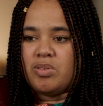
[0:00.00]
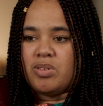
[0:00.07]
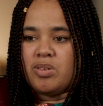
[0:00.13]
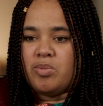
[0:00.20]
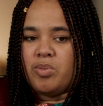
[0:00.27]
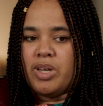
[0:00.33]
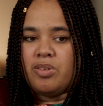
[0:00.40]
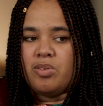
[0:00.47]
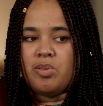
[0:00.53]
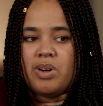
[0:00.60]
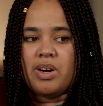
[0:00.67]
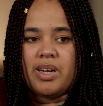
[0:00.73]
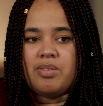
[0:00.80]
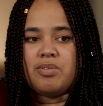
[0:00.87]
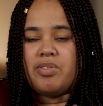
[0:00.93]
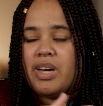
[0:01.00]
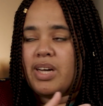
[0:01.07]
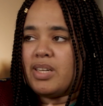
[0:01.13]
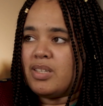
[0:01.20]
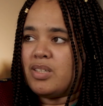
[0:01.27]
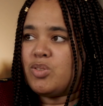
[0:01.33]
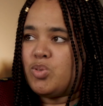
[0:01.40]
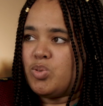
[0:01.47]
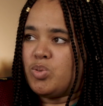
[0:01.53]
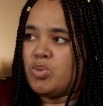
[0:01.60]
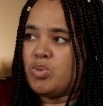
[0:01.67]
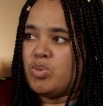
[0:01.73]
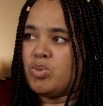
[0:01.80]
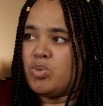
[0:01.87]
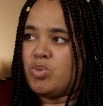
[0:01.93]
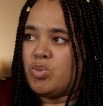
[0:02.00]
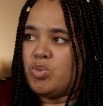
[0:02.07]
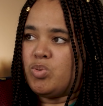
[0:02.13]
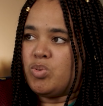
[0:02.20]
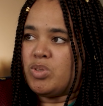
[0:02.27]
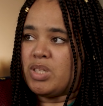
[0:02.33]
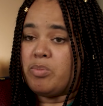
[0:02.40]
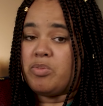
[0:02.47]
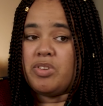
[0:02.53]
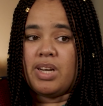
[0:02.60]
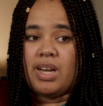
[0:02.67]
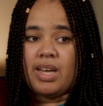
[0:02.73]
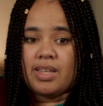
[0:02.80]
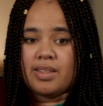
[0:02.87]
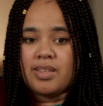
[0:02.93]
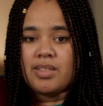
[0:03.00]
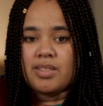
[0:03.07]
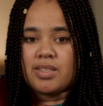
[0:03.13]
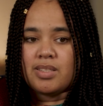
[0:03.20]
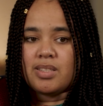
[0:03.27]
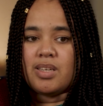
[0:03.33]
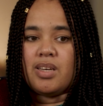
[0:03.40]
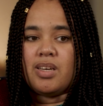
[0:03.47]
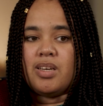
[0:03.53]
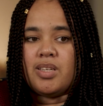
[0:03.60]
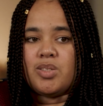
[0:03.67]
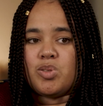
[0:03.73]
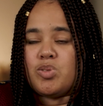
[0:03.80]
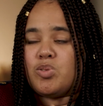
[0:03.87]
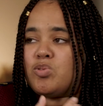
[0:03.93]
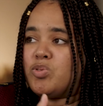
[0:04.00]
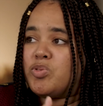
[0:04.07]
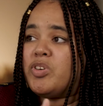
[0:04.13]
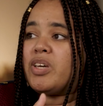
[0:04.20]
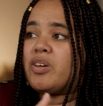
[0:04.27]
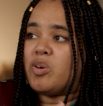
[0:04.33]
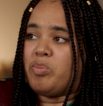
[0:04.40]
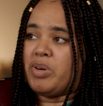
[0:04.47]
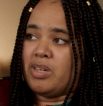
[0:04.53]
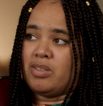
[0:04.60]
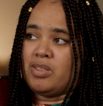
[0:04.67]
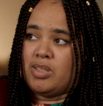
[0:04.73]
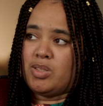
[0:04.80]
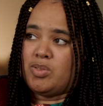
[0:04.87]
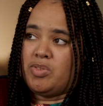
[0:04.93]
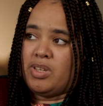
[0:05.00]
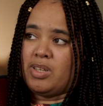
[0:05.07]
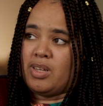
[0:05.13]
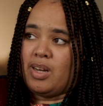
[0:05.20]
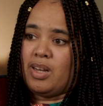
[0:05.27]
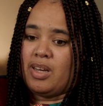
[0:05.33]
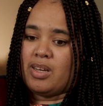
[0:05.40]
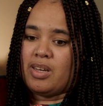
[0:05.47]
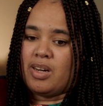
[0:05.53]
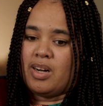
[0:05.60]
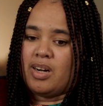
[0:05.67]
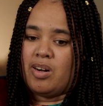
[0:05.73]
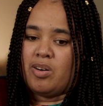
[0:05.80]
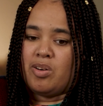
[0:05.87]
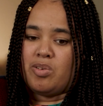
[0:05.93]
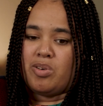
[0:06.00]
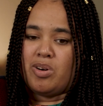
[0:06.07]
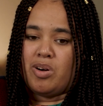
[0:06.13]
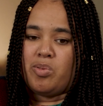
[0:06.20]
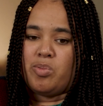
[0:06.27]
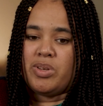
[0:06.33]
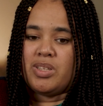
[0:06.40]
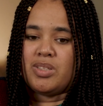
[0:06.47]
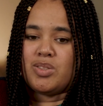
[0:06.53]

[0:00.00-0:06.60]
when you are invited to do something like this, is also to think about this thing. Like, how are we